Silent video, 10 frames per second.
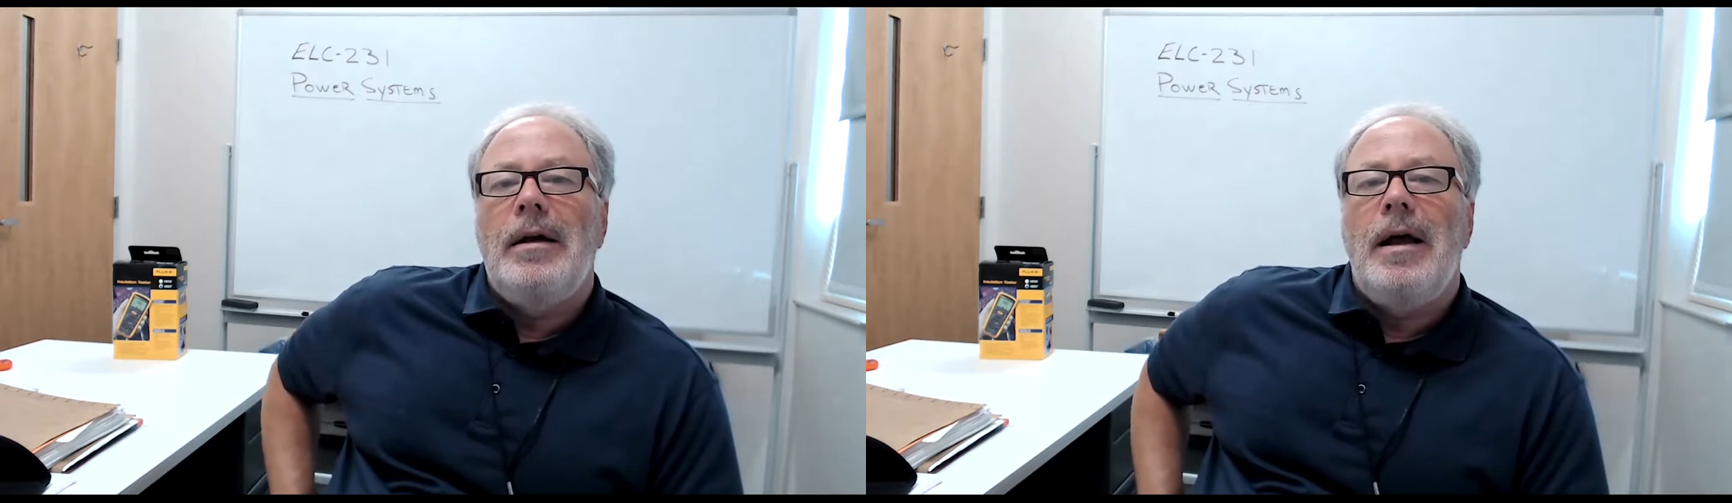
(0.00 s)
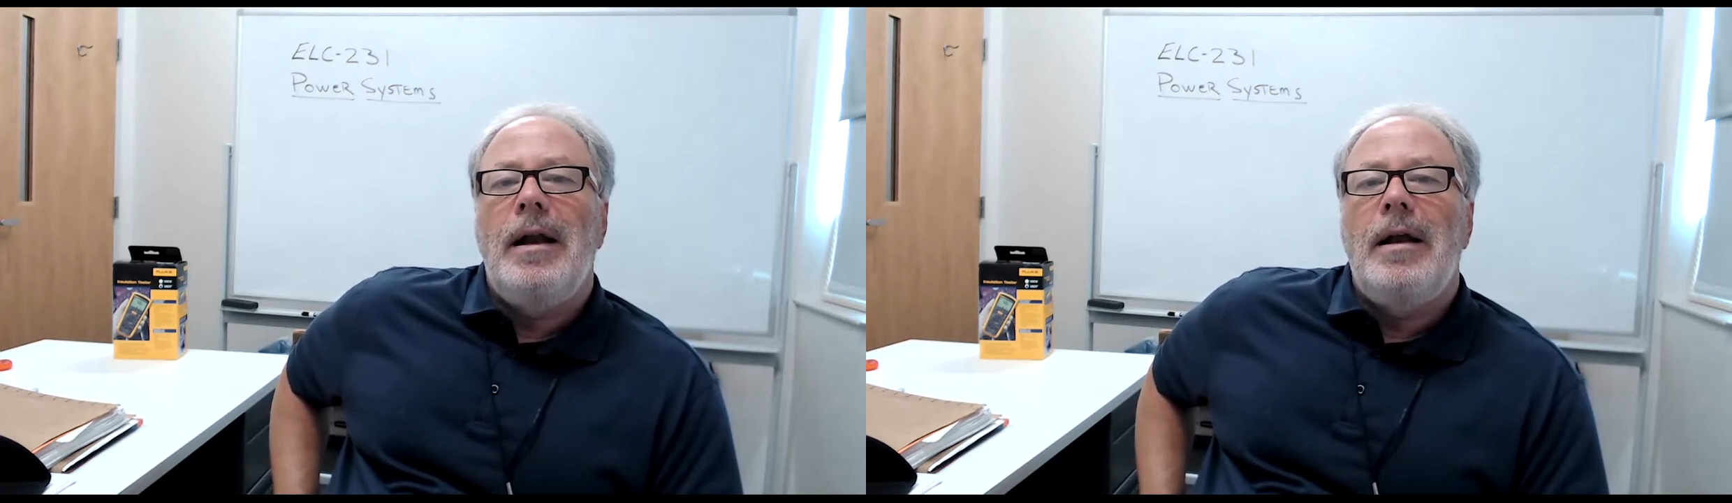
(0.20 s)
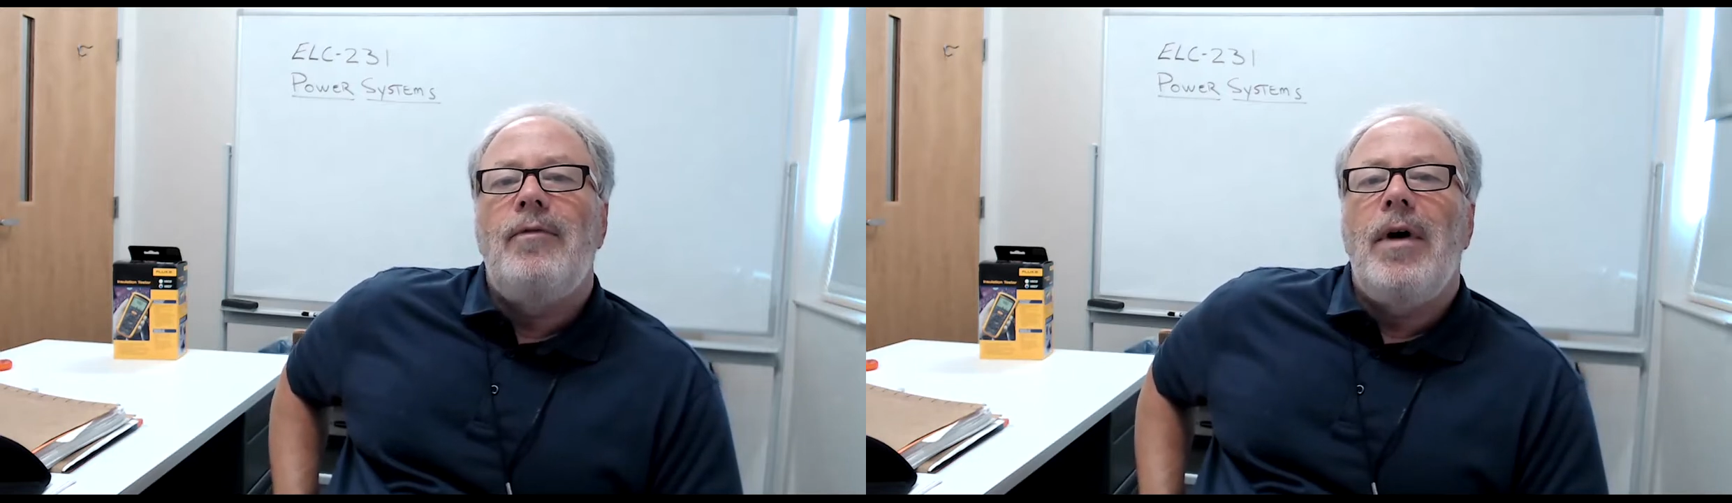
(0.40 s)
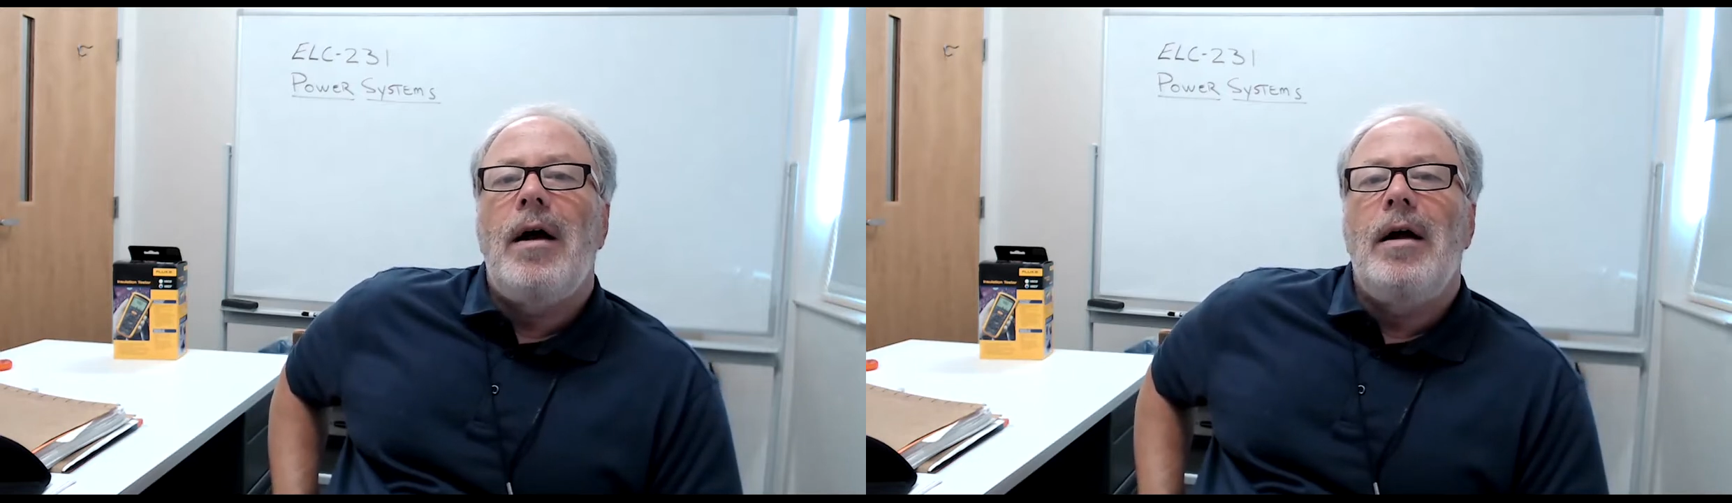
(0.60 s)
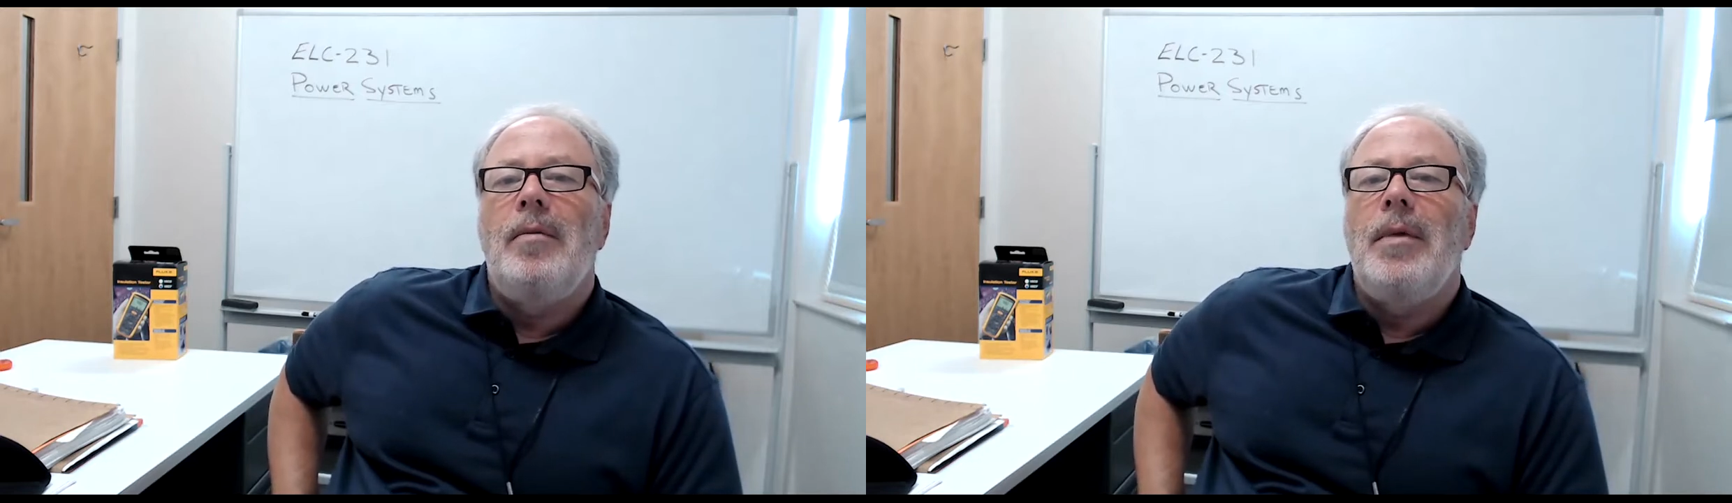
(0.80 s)

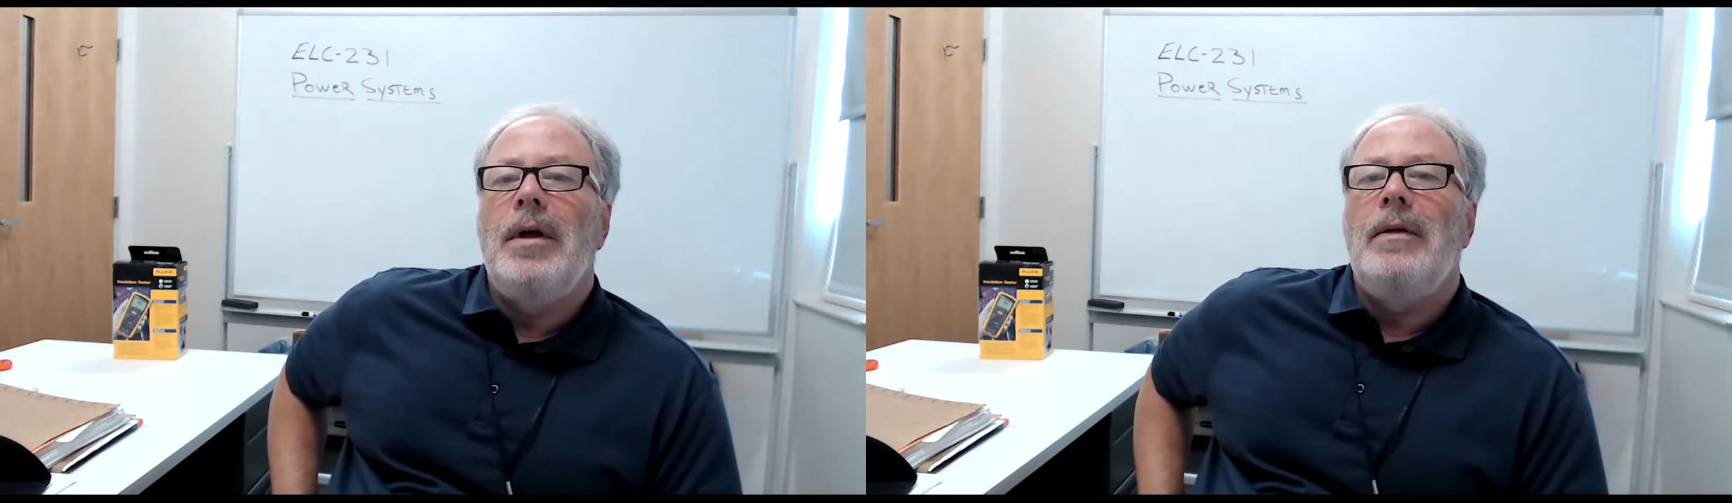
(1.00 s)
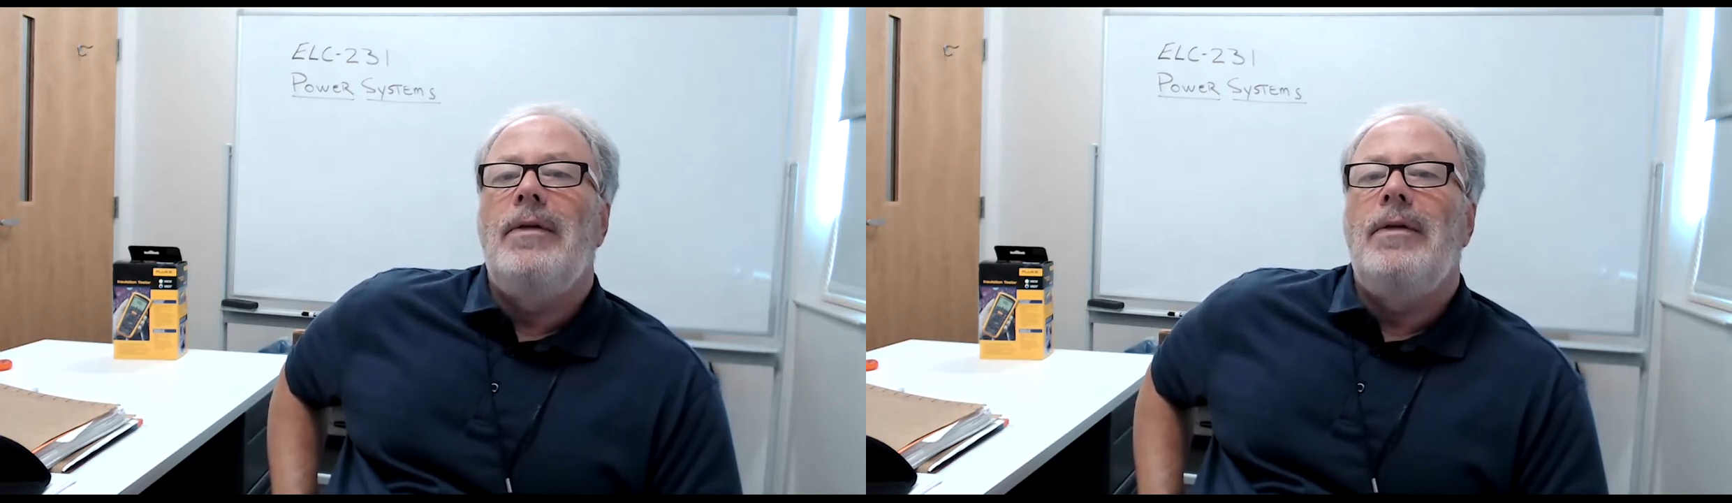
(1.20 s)
environment